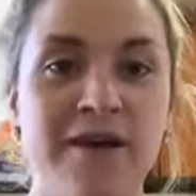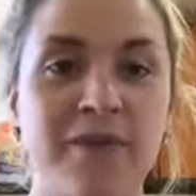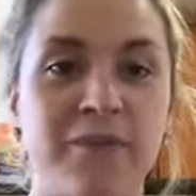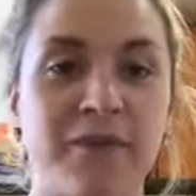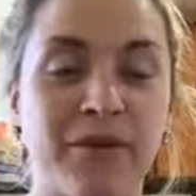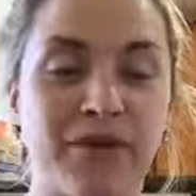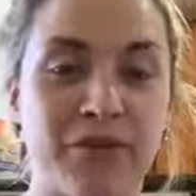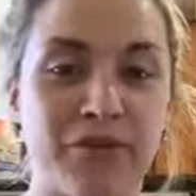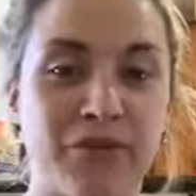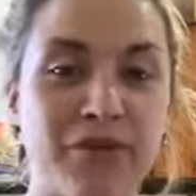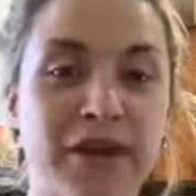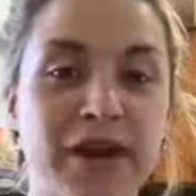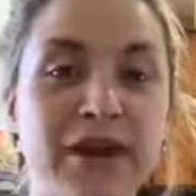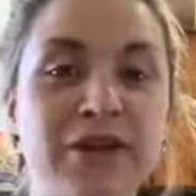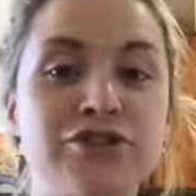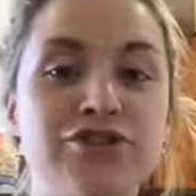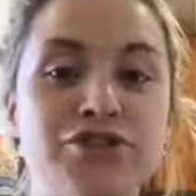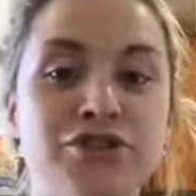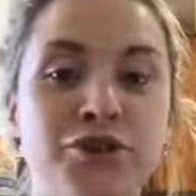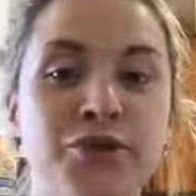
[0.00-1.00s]
But
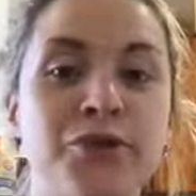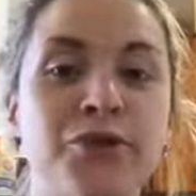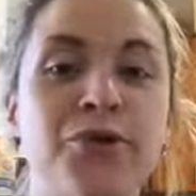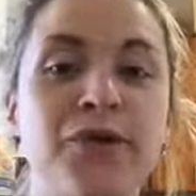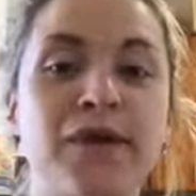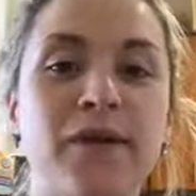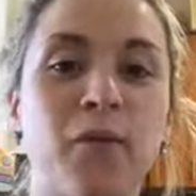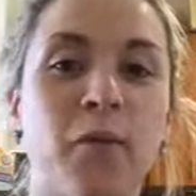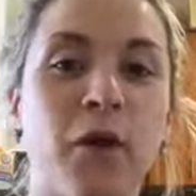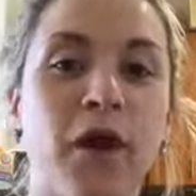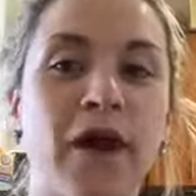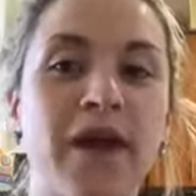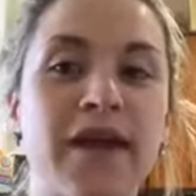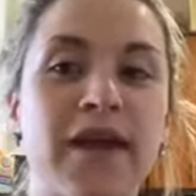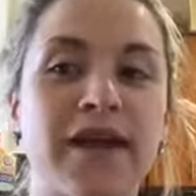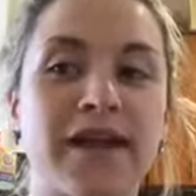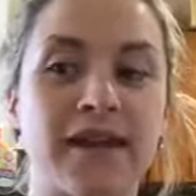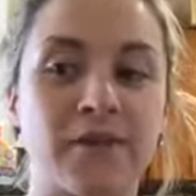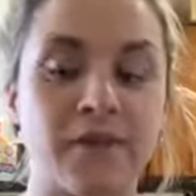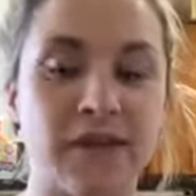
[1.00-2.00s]
three, choose what
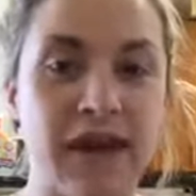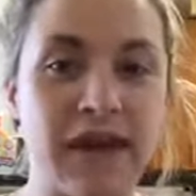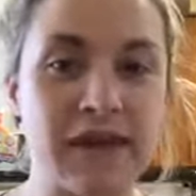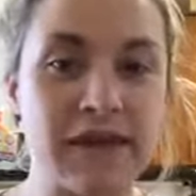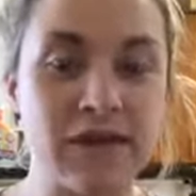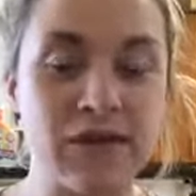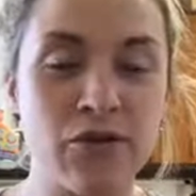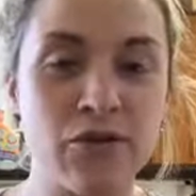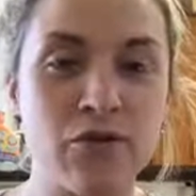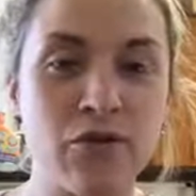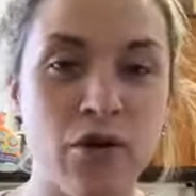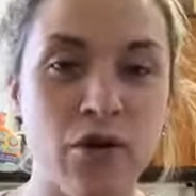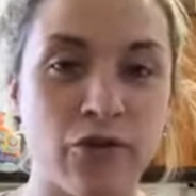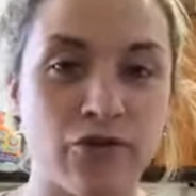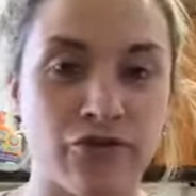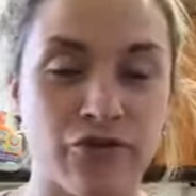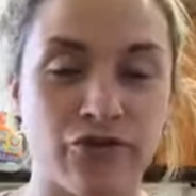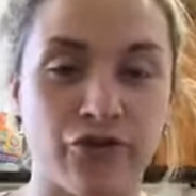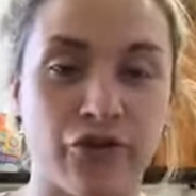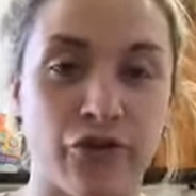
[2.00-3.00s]
is taking you
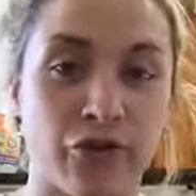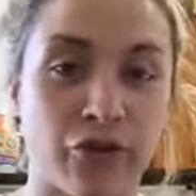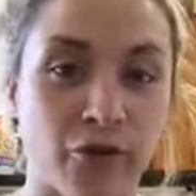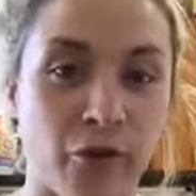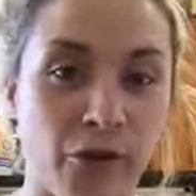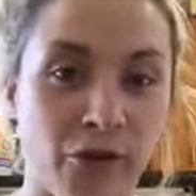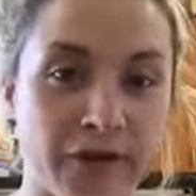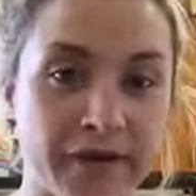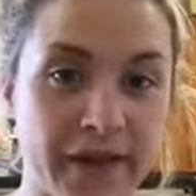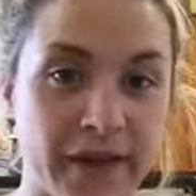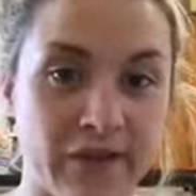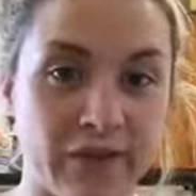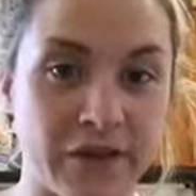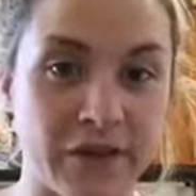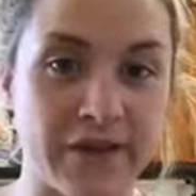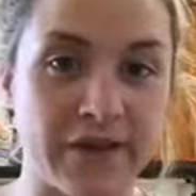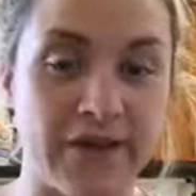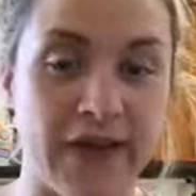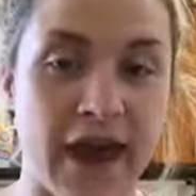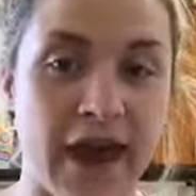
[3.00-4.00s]
closer to your goals
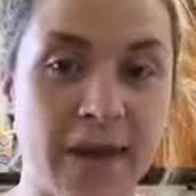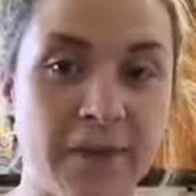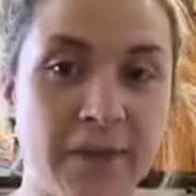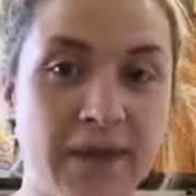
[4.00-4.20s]
every day.